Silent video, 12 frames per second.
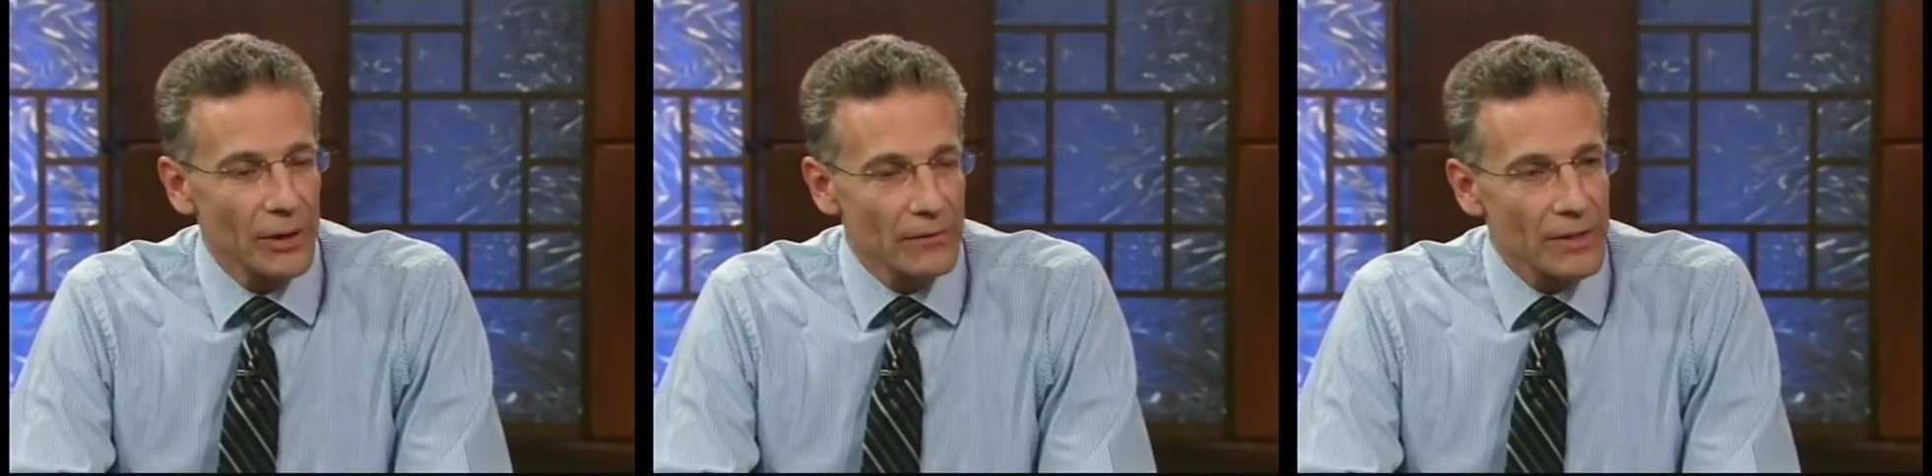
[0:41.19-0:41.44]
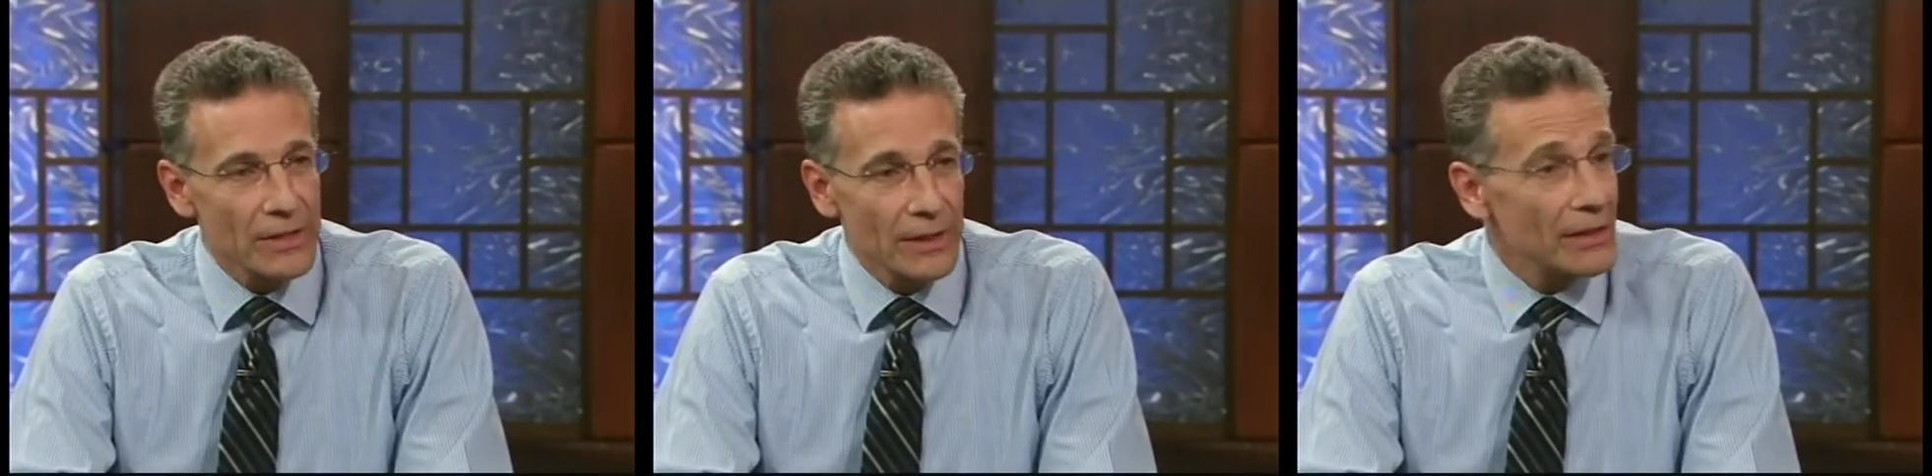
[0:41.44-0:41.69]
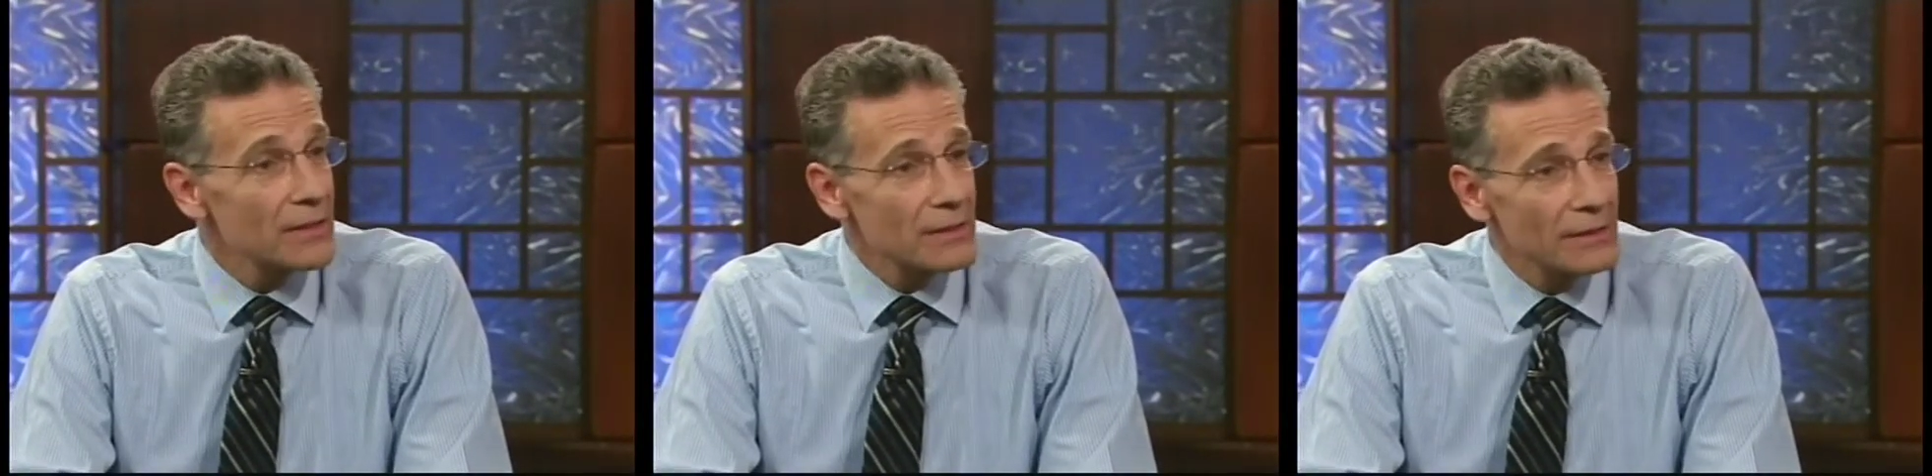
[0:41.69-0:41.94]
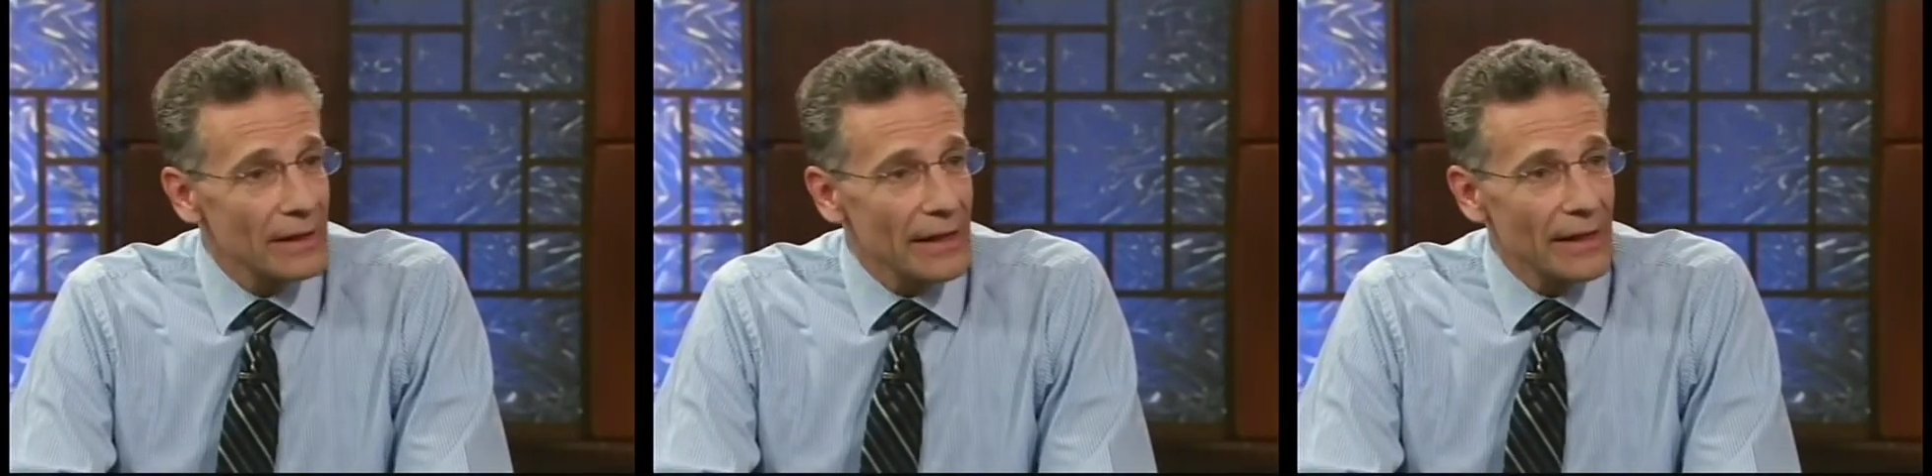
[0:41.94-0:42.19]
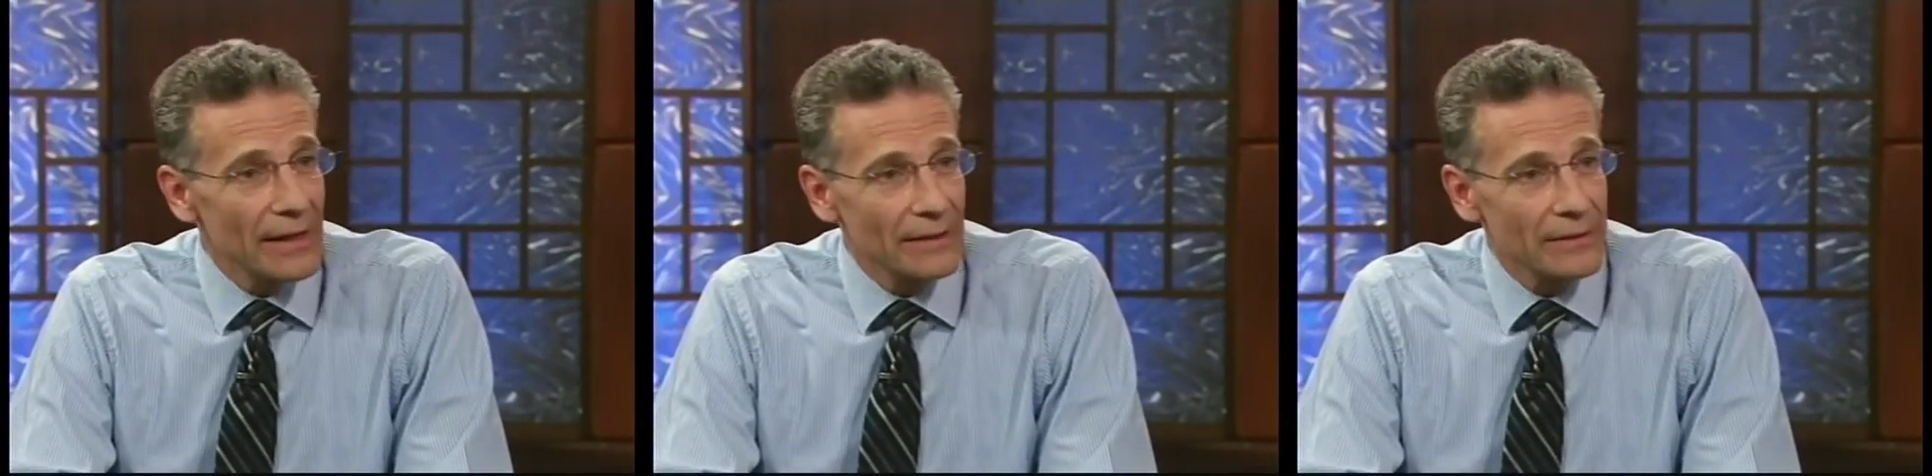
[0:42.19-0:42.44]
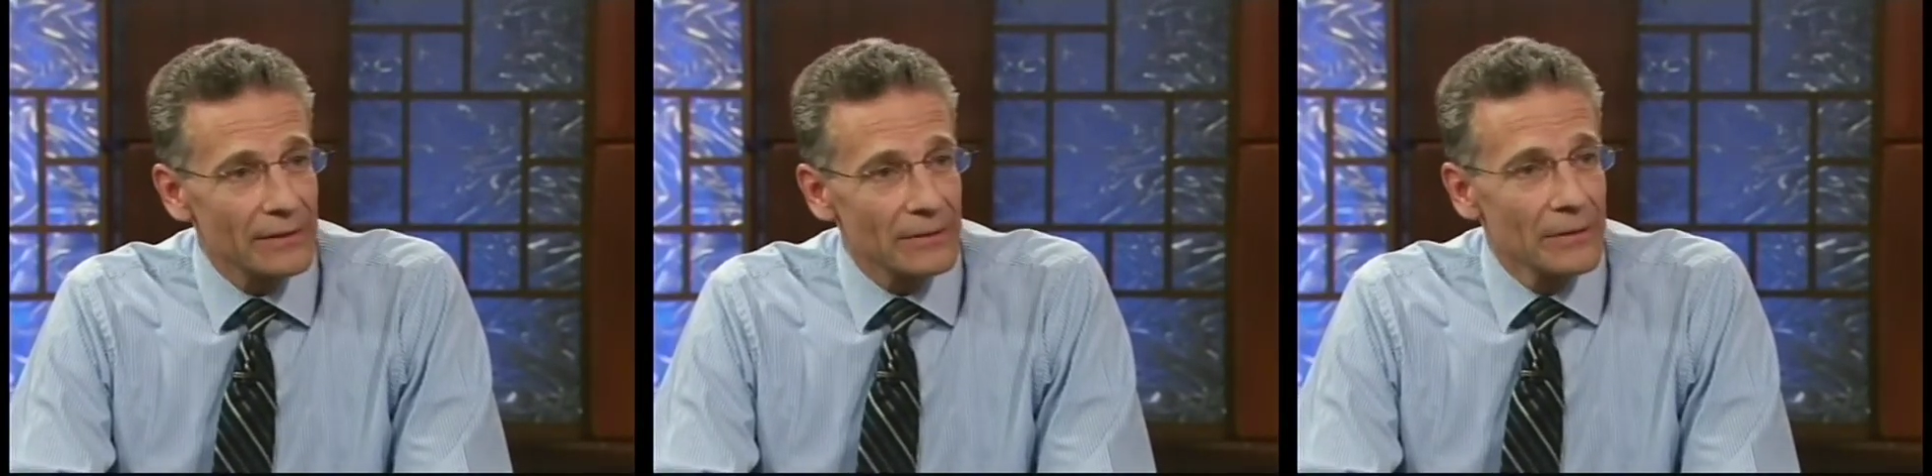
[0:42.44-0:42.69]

of the cities, and